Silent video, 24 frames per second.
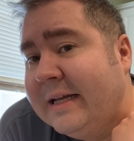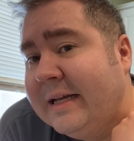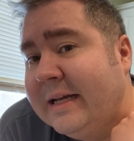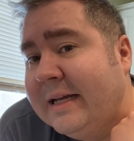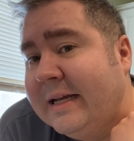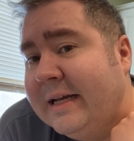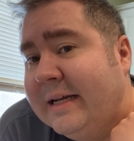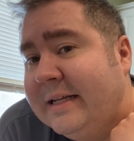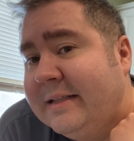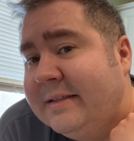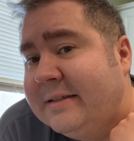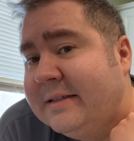
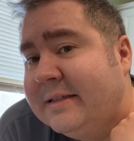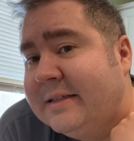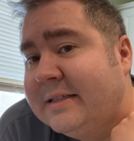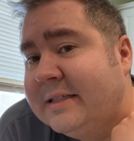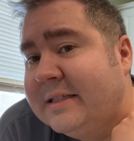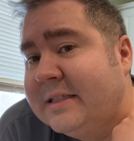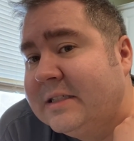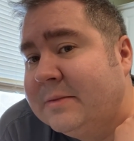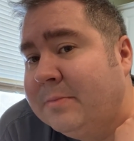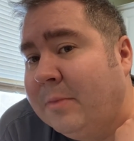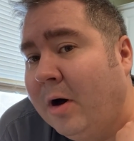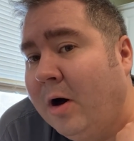It's just a
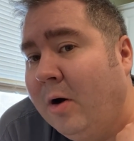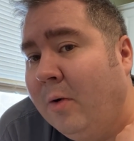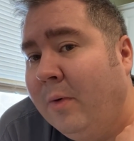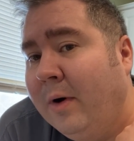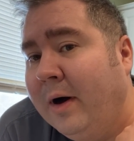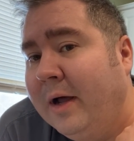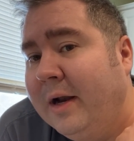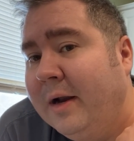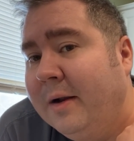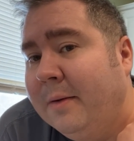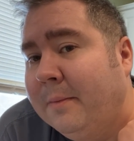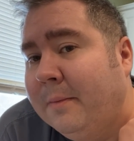small
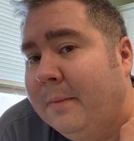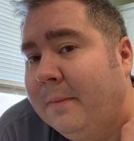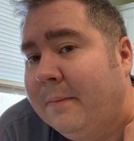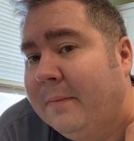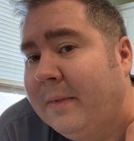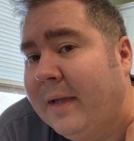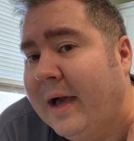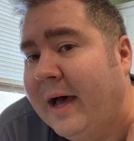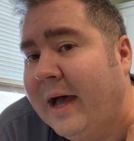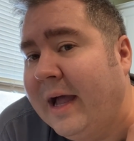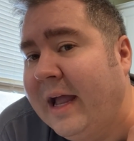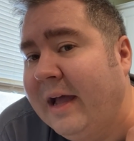one.
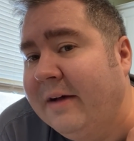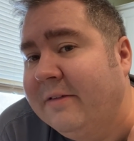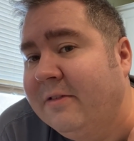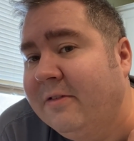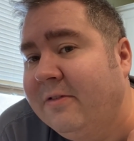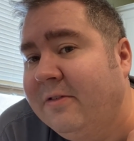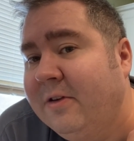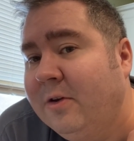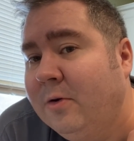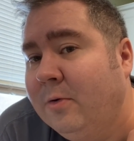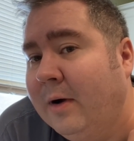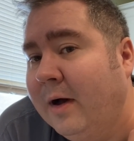I have a
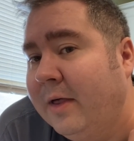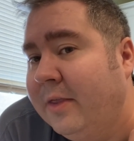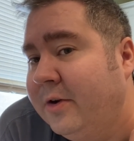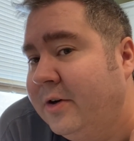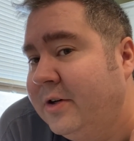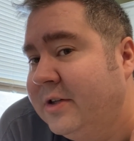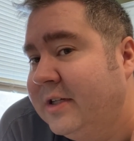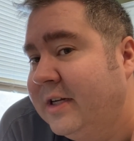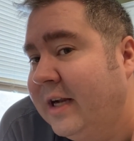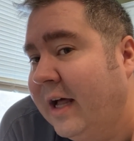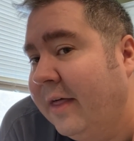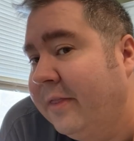few
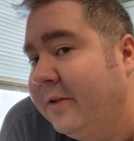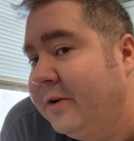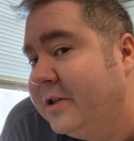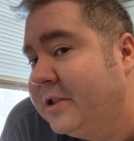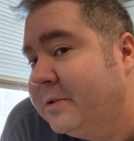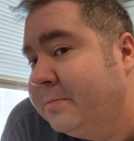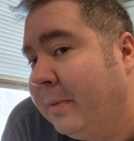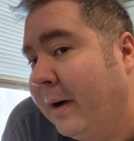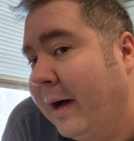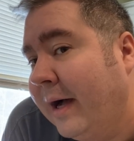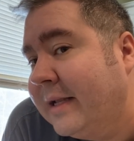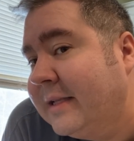others in other
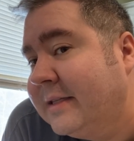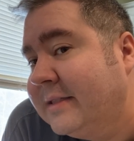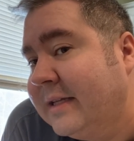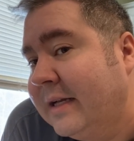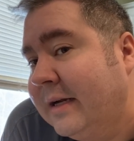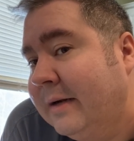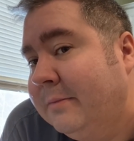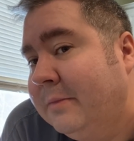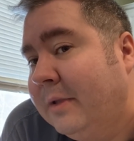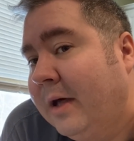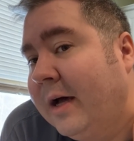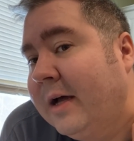spots that
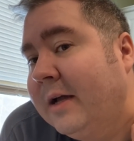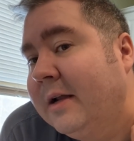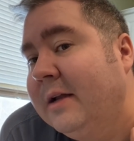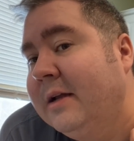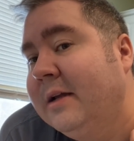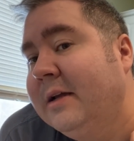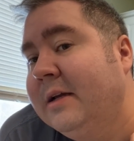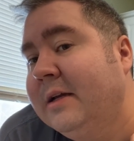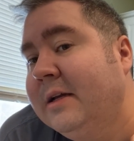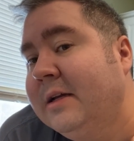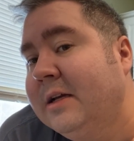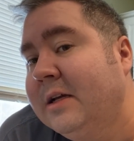I'm not
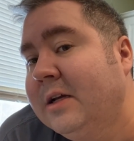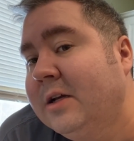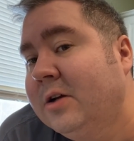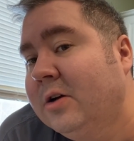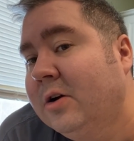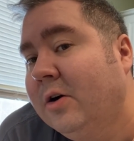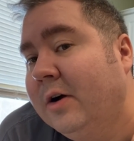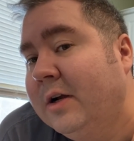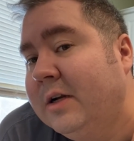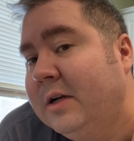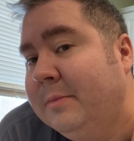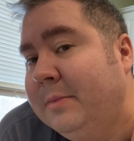
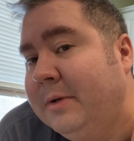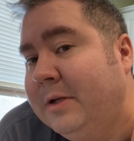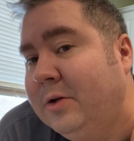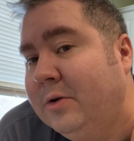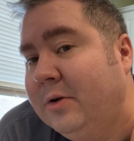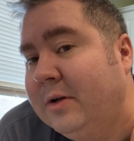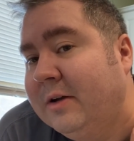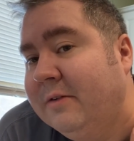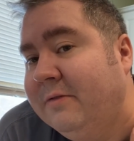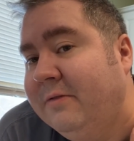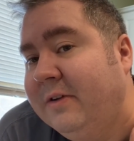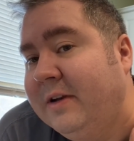going to be
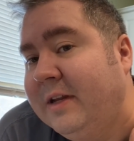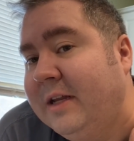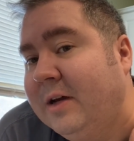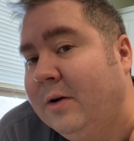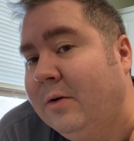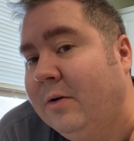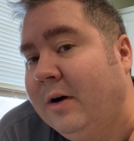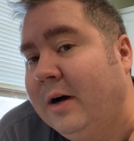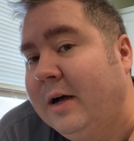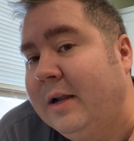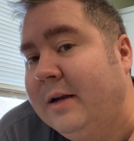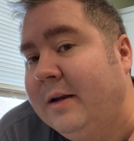doing a
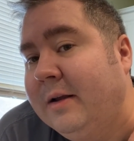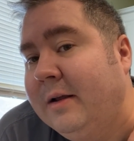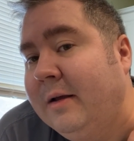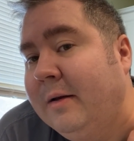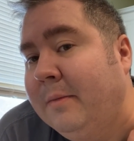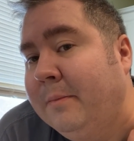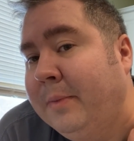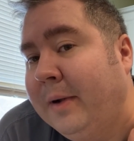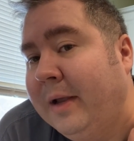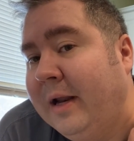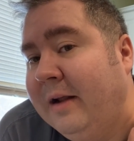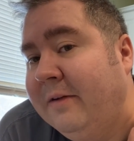video on,
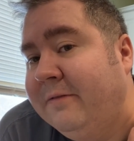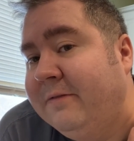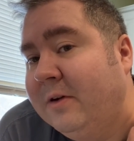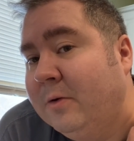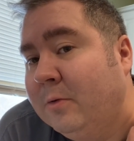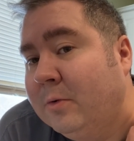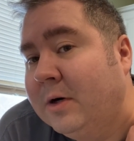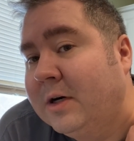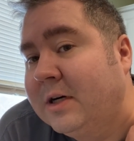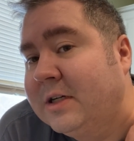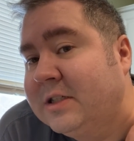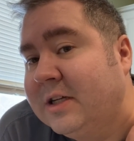but if it
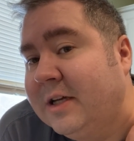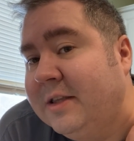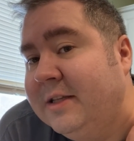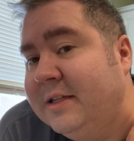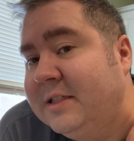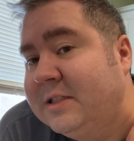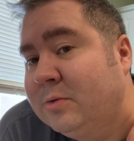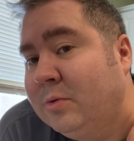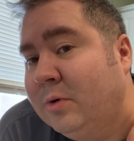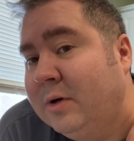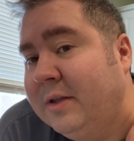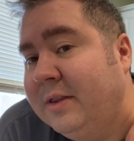works on
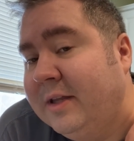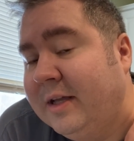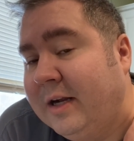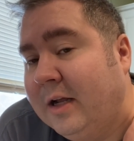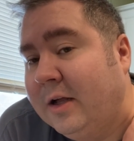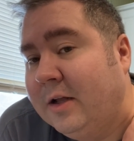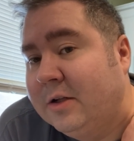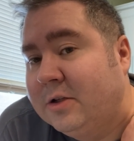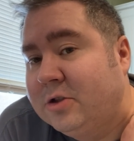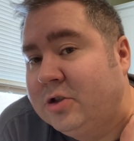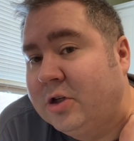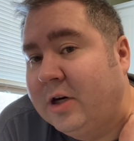this one, then
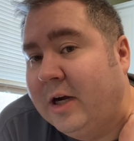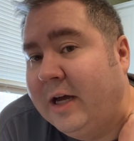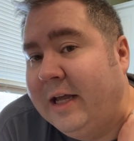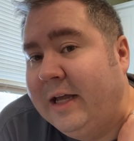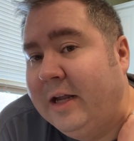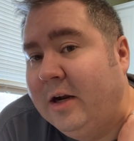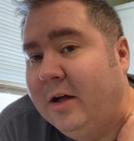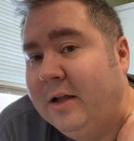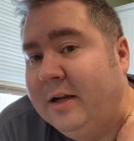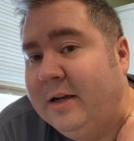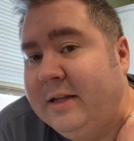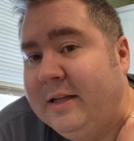I'll try it
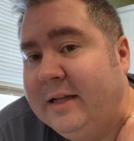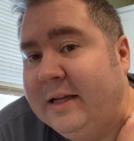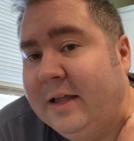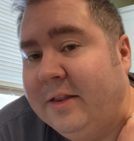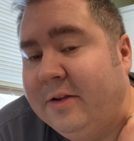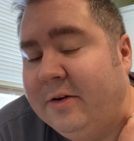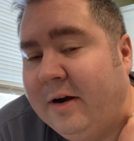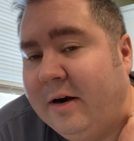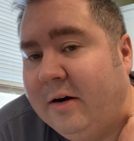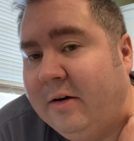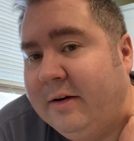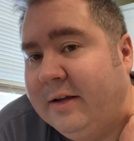on the
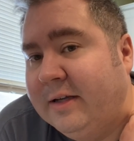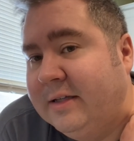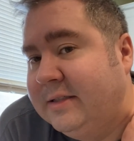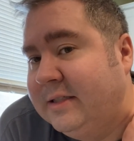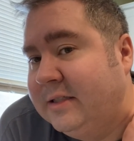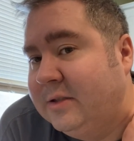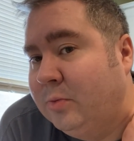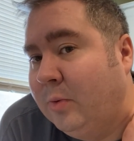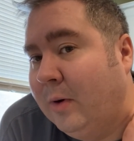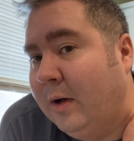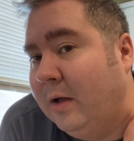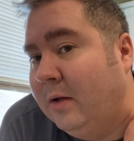other areas
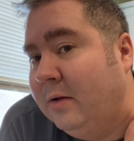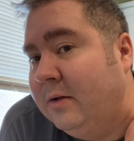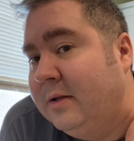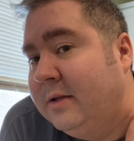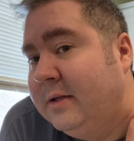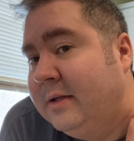as well.